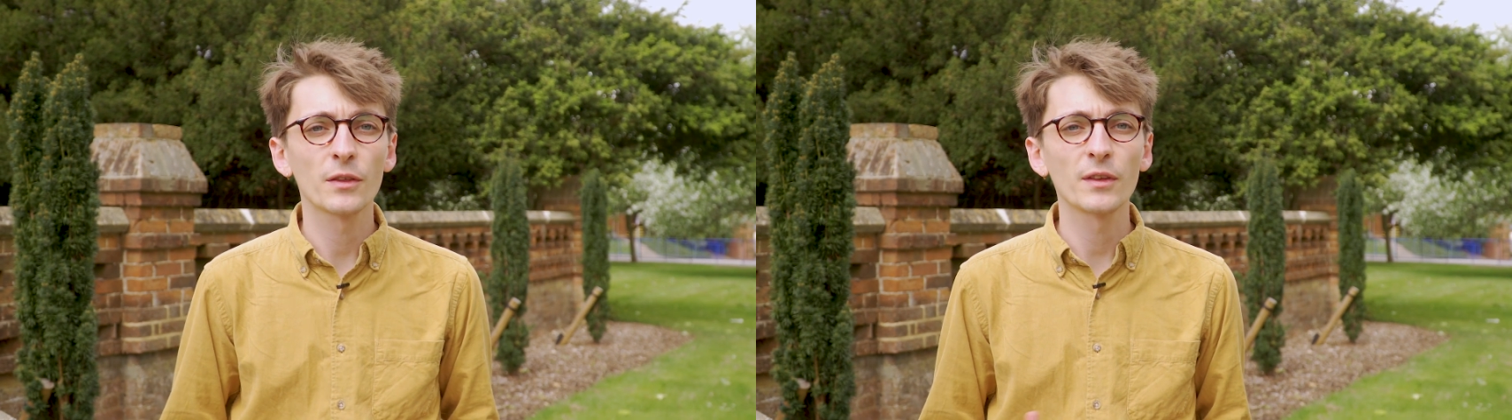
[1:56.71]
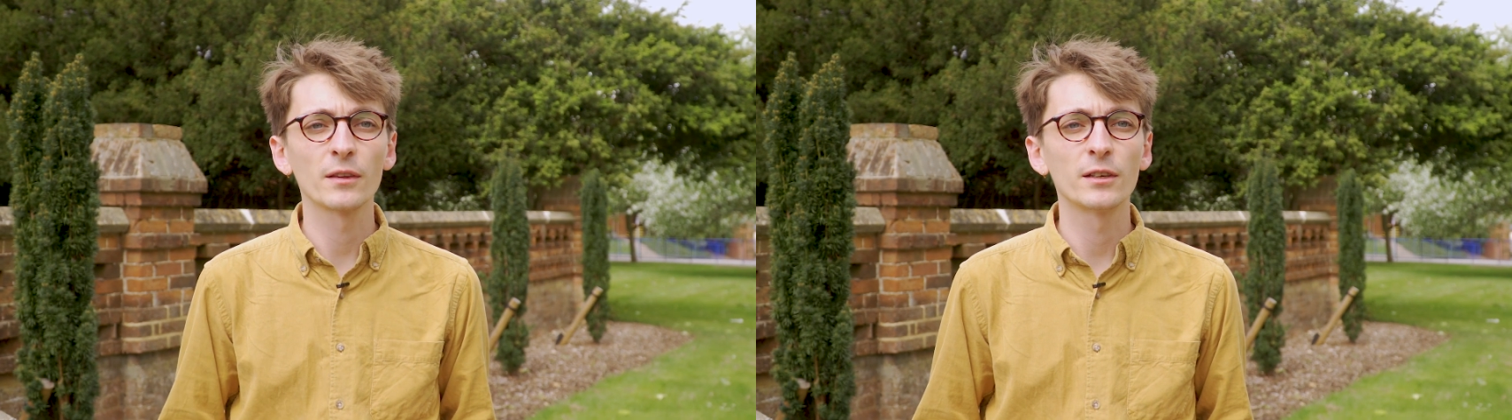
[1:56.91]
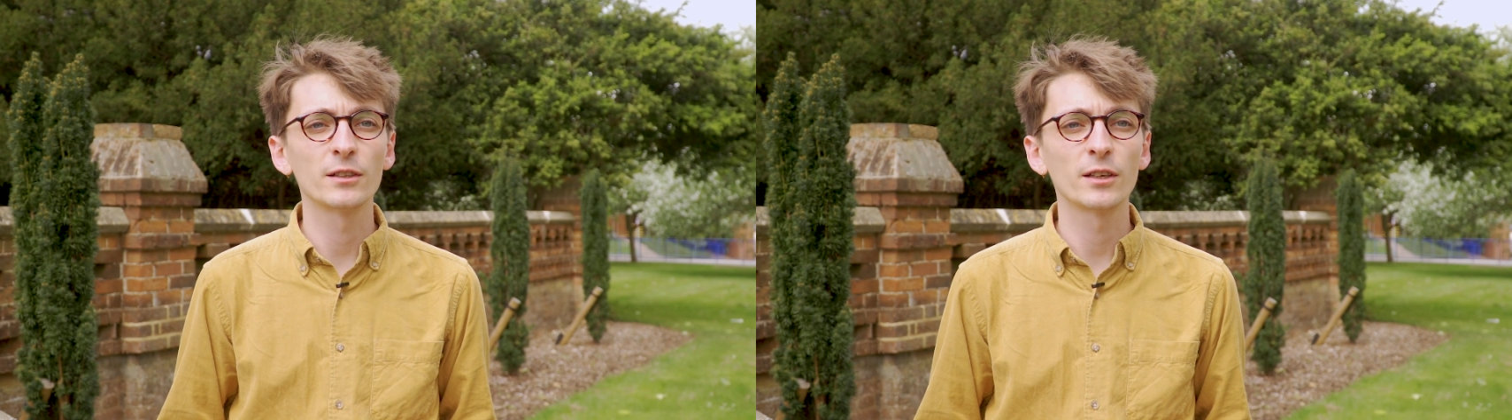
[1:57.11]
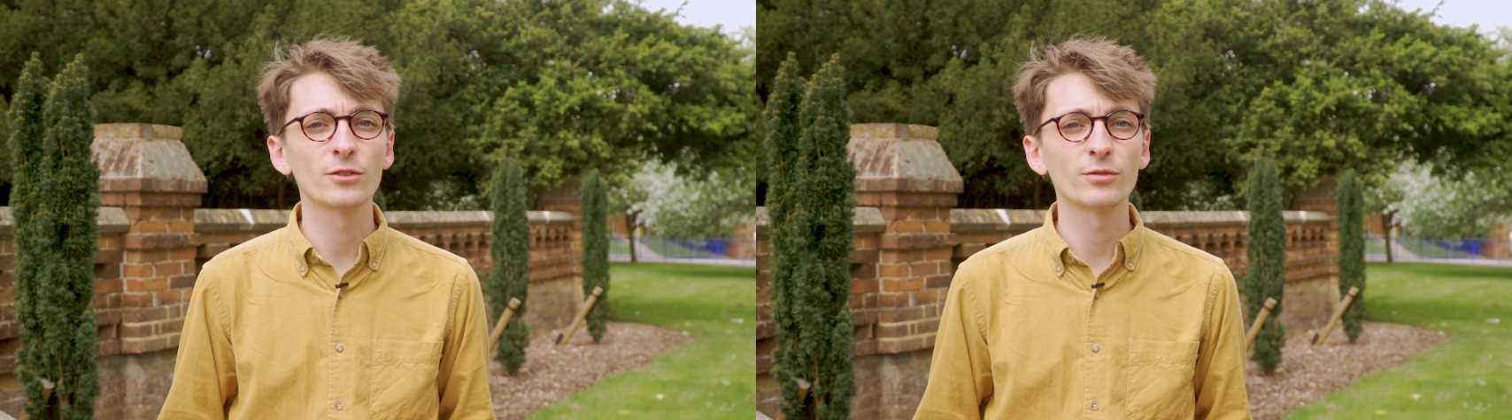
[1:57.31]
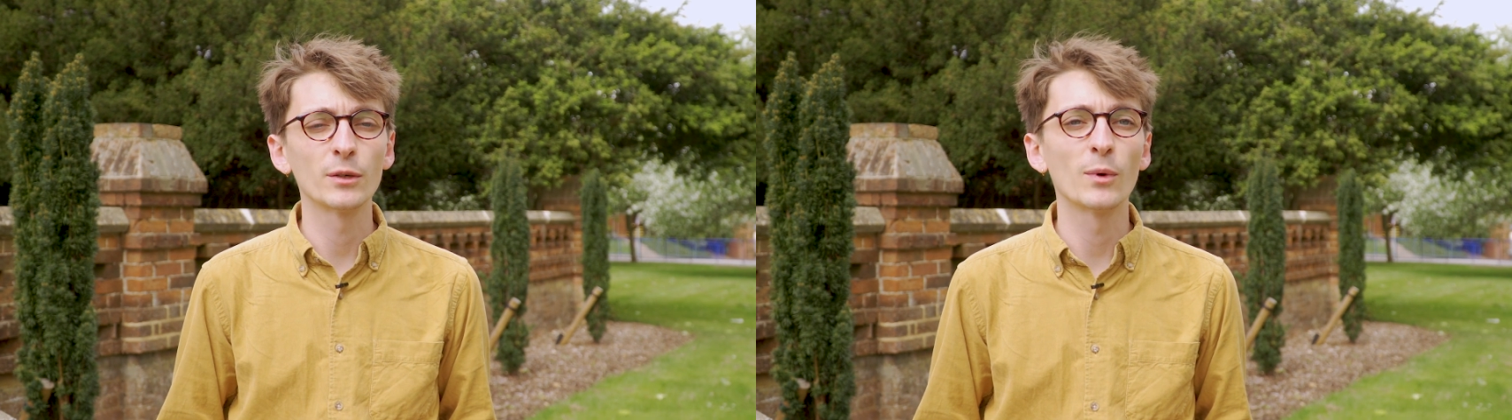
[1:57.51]
the thing that it
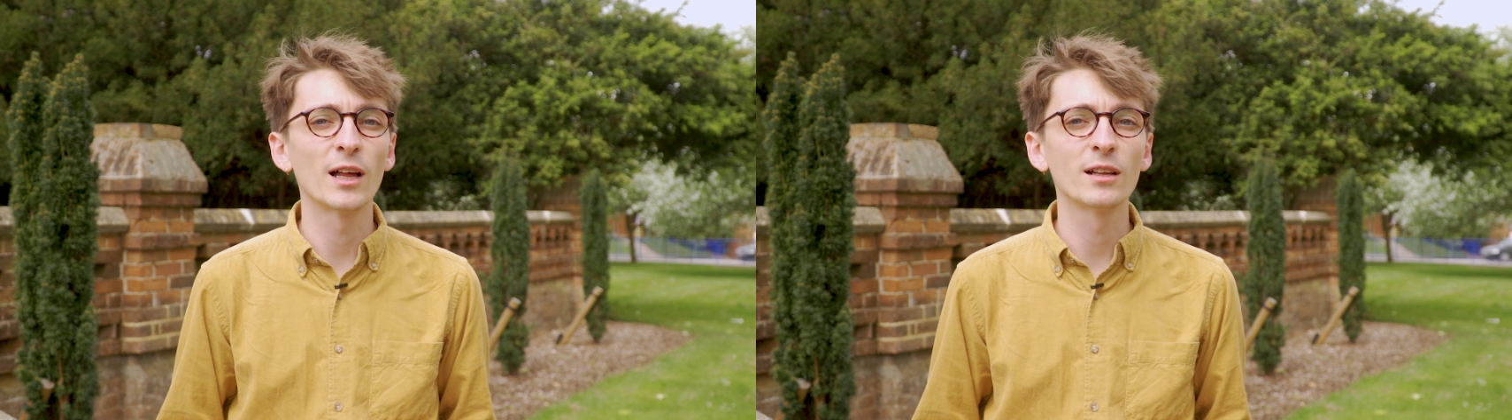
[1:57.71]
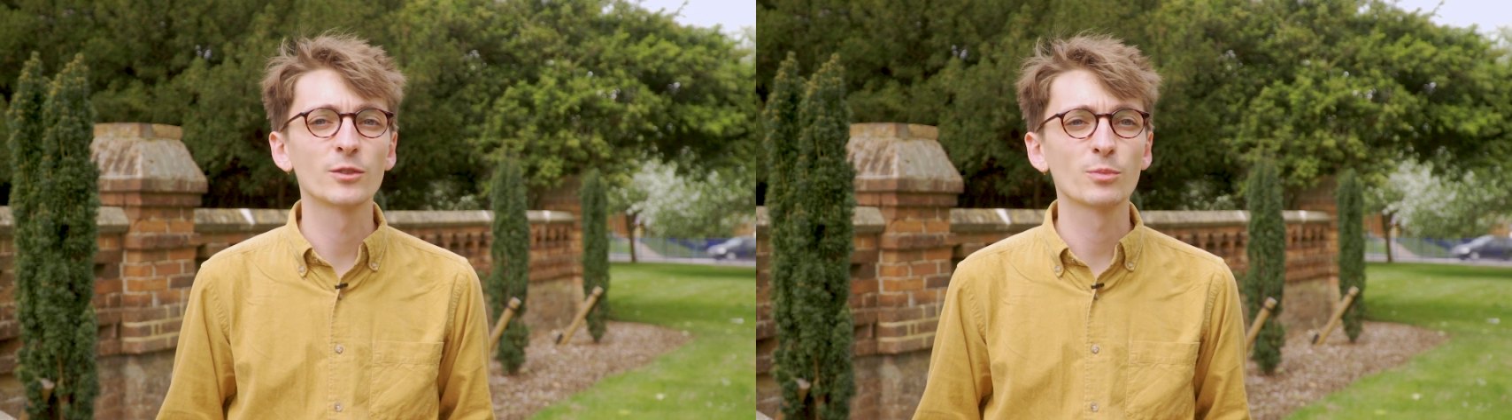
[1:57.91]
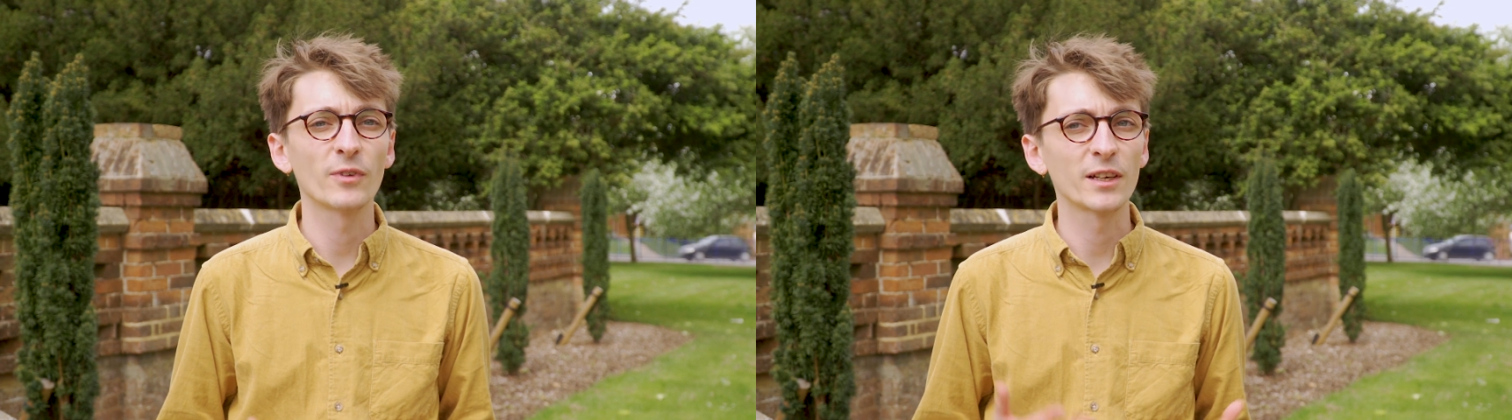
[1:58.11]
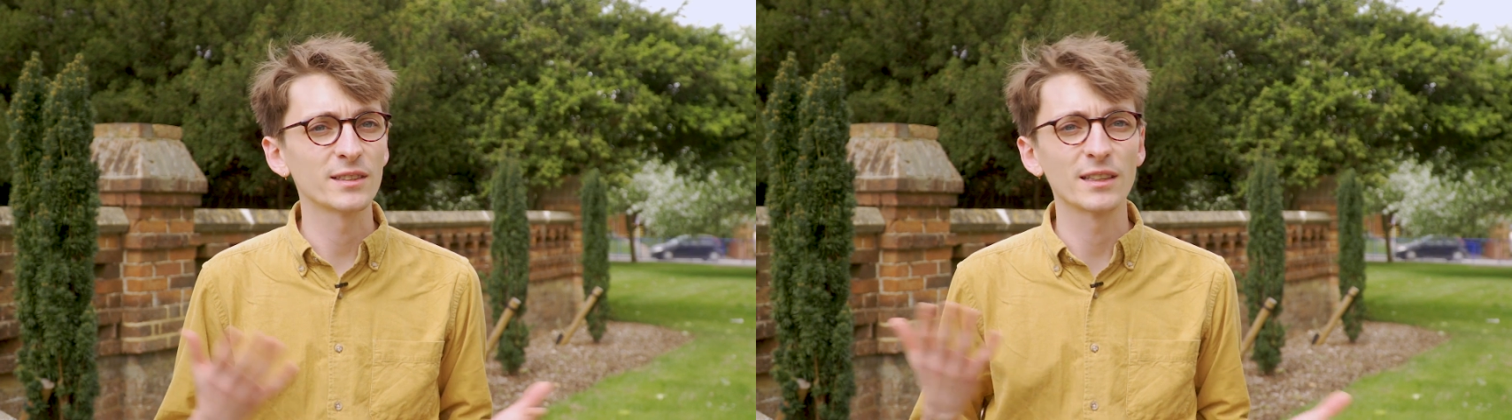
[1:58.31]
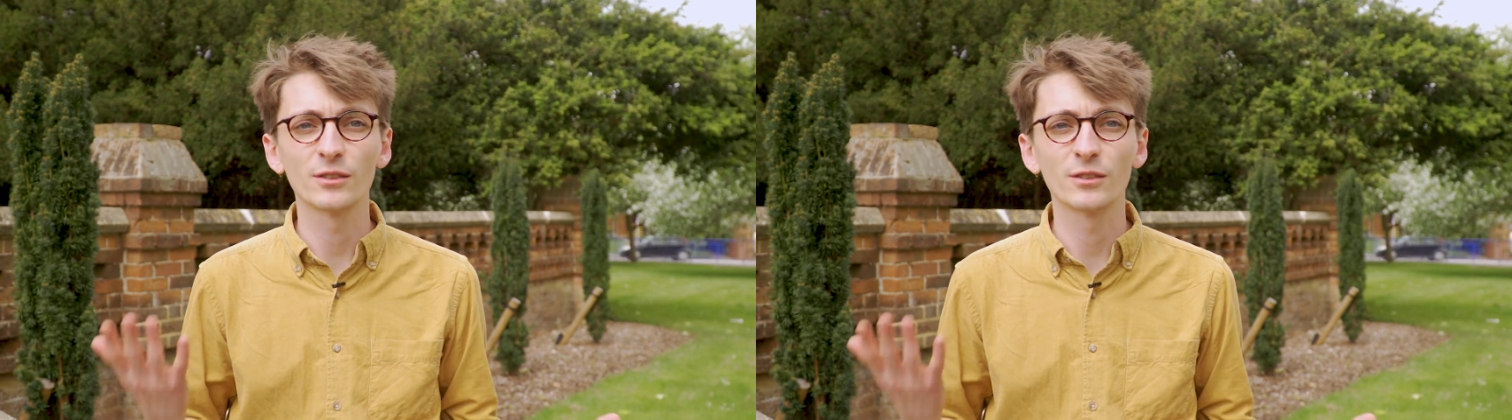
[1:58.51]
does really well is provide a sense